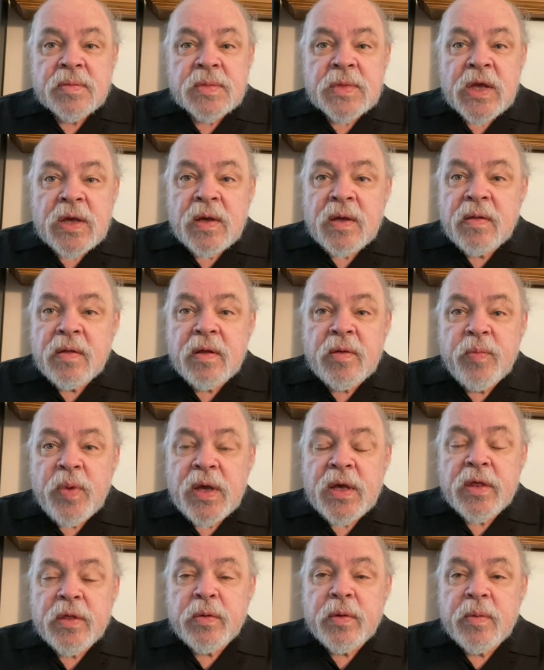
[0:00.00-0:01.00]
The healing
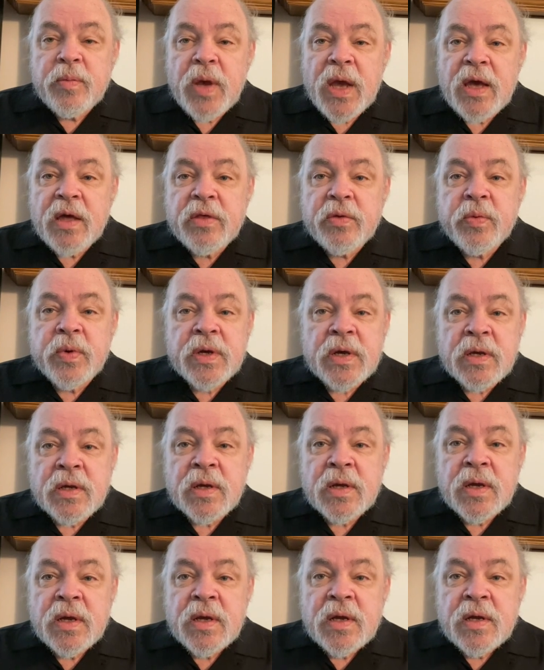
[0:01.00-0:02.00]
pathway
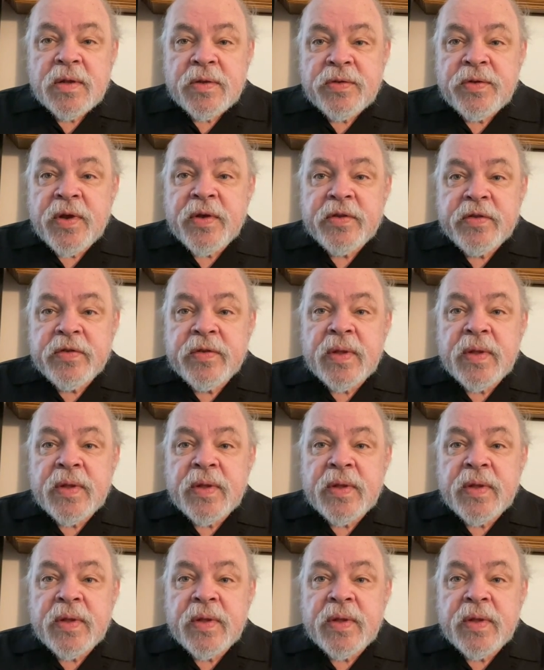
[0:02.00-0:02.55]
does